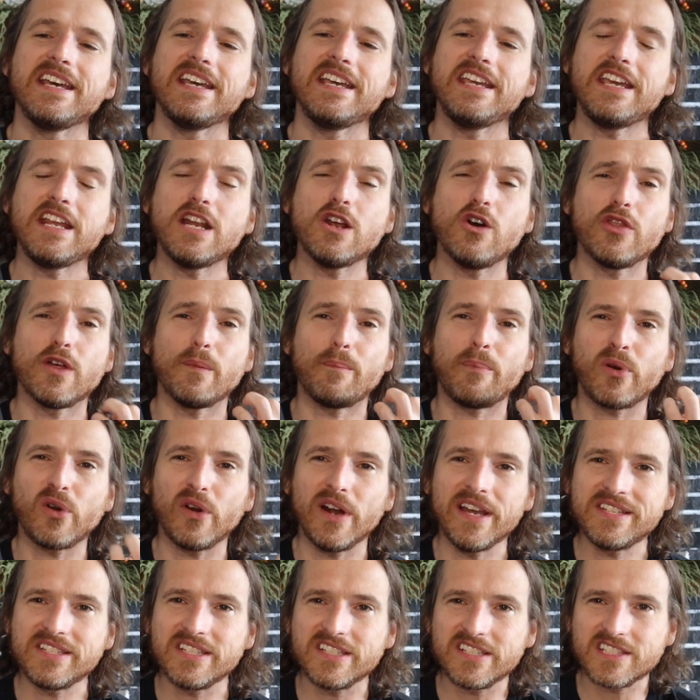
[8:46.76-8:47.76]
the
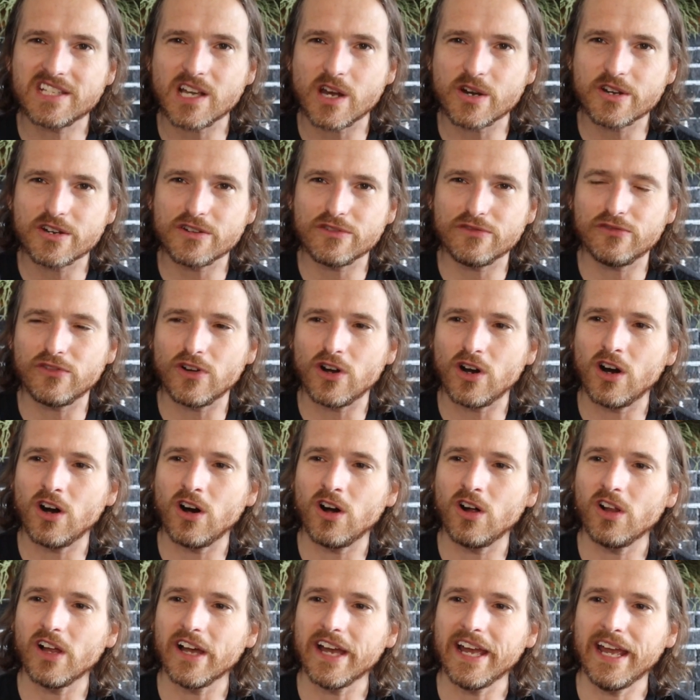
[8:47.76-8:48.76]
prices started to
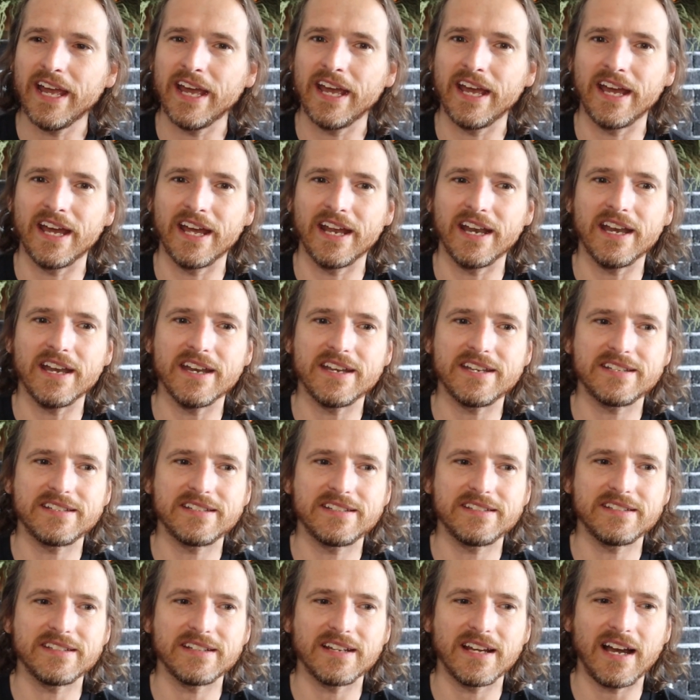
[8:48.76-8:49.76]
fall, and
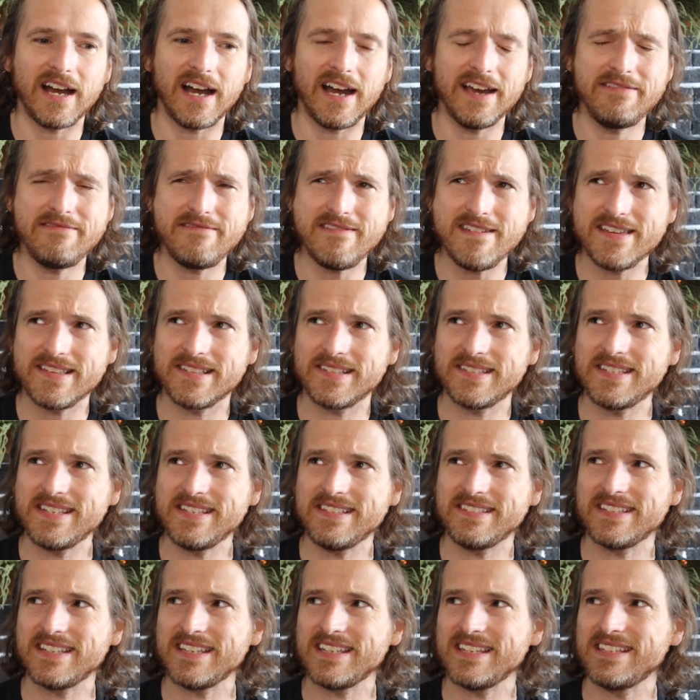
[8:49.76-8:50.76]
I think
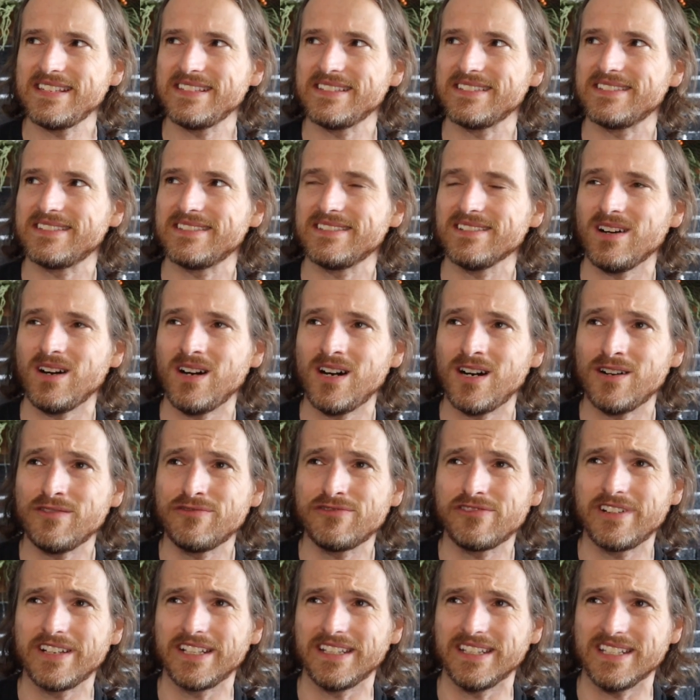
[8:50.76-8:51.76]
CZ's
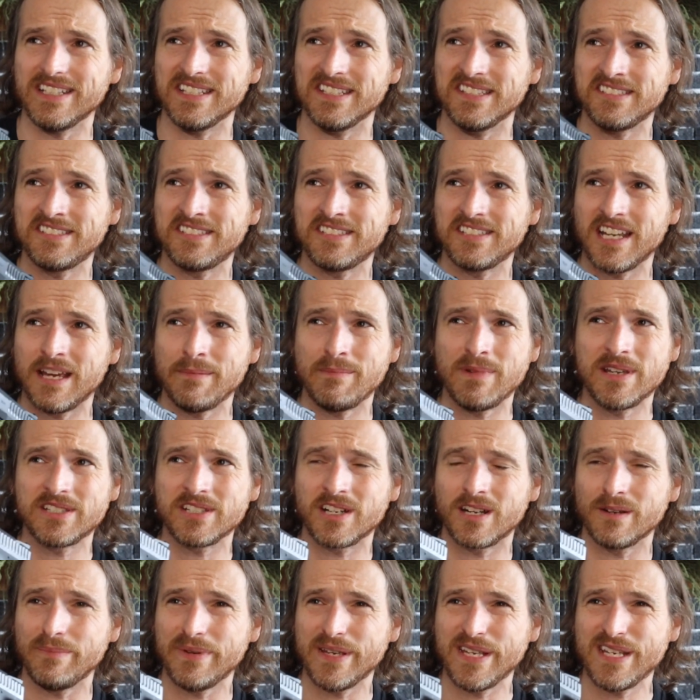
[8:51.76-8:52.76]
offering these
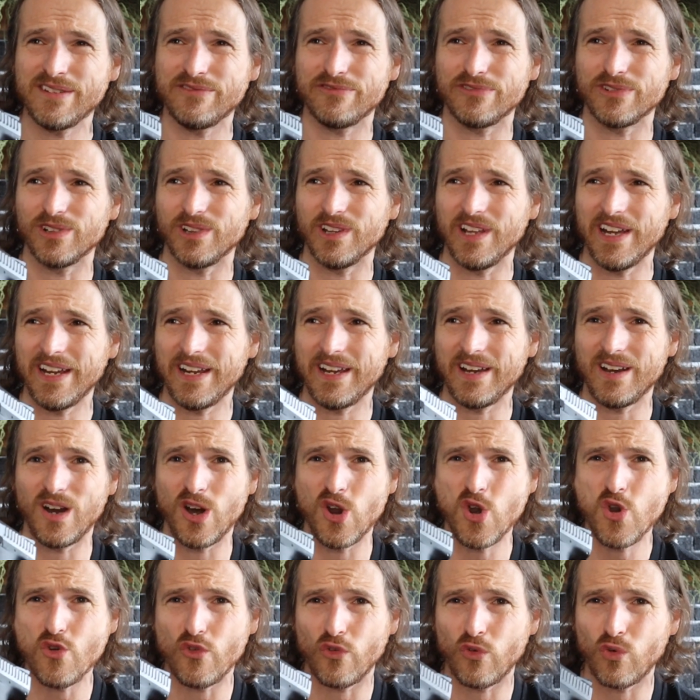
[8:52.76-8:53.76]
MSRP for like
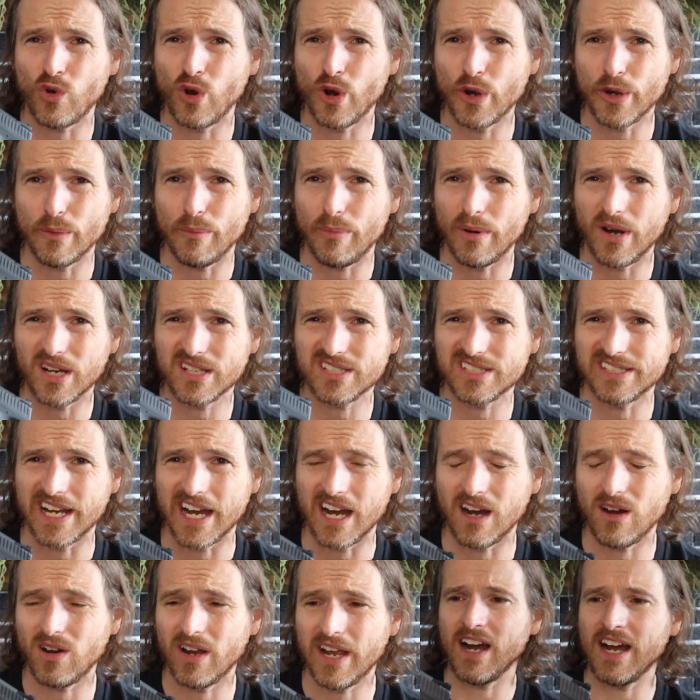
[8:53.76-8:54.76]
under $400
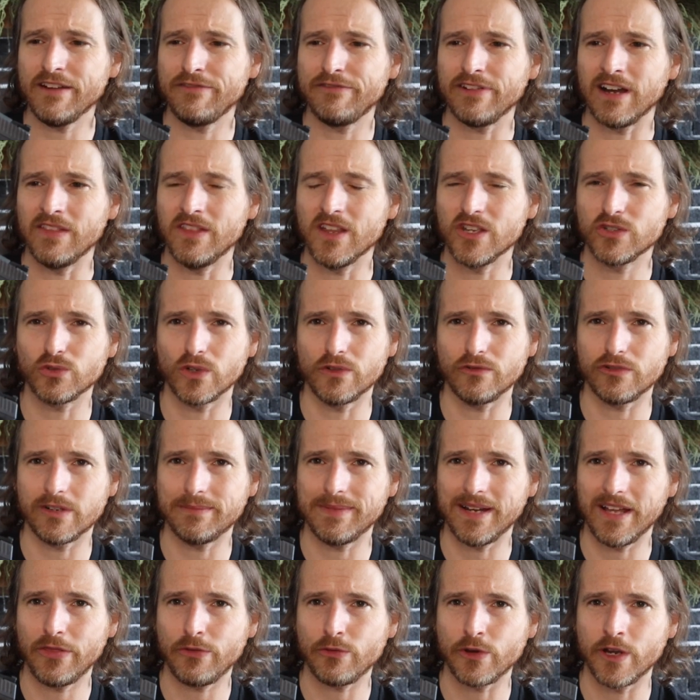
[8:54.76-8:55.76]
now. I found this one for
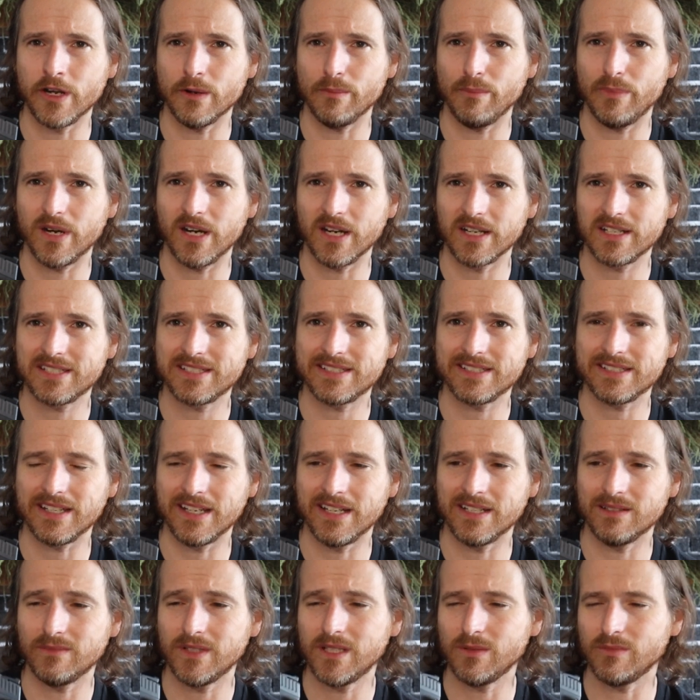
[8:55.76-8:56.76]
about $300,
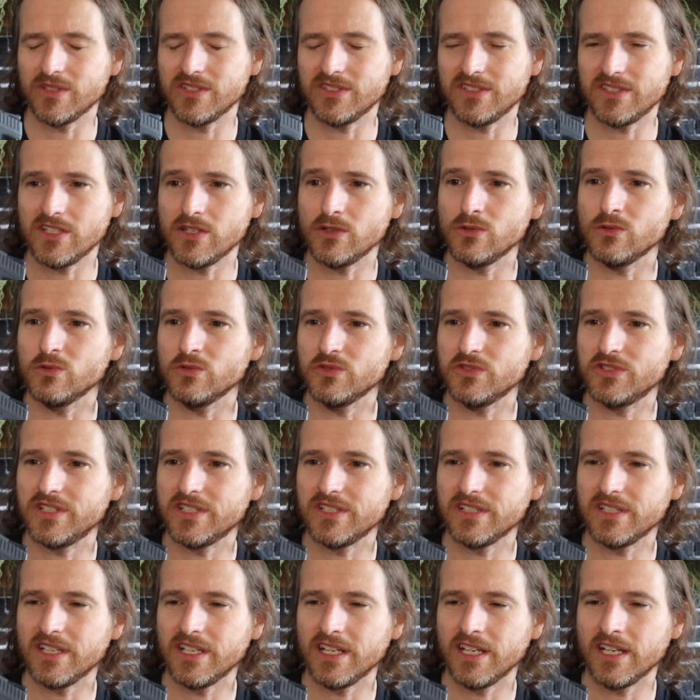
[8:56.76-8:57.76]
and it was
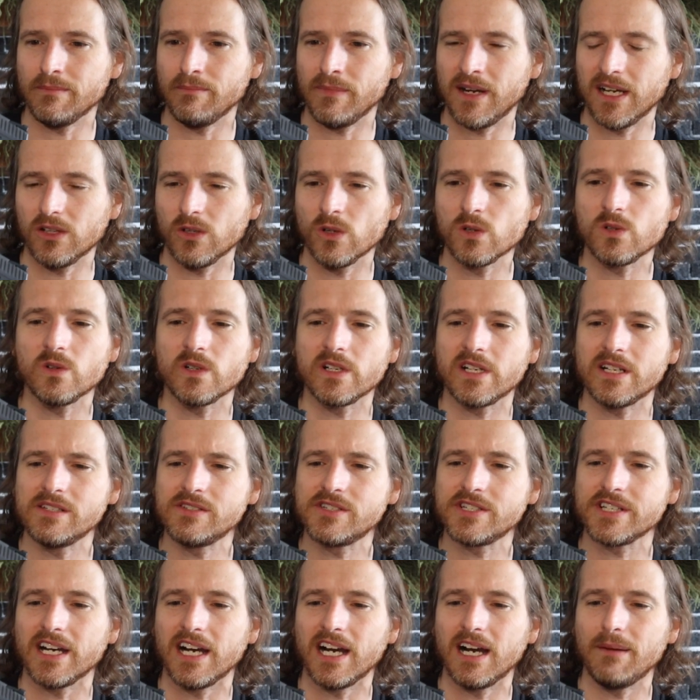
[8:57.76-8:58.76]
used at my local gun
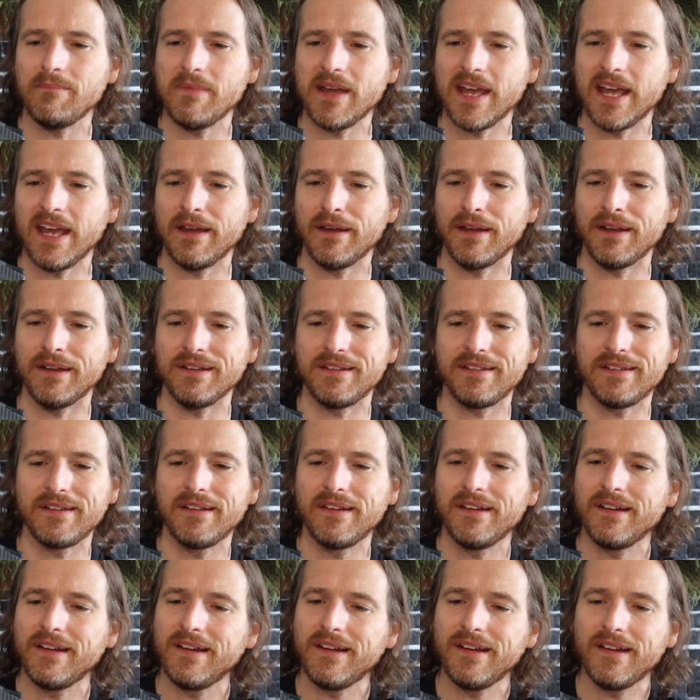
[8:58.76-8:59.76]
shop, and
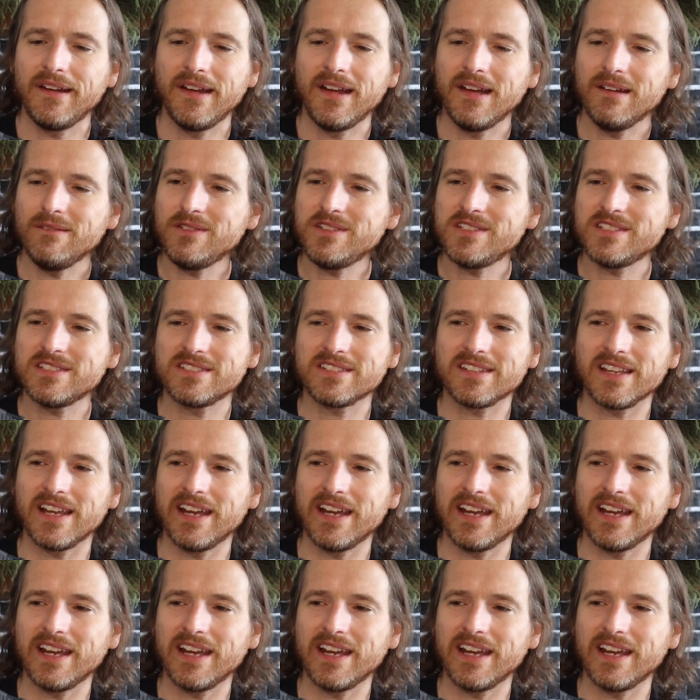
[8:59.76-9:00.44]
it was just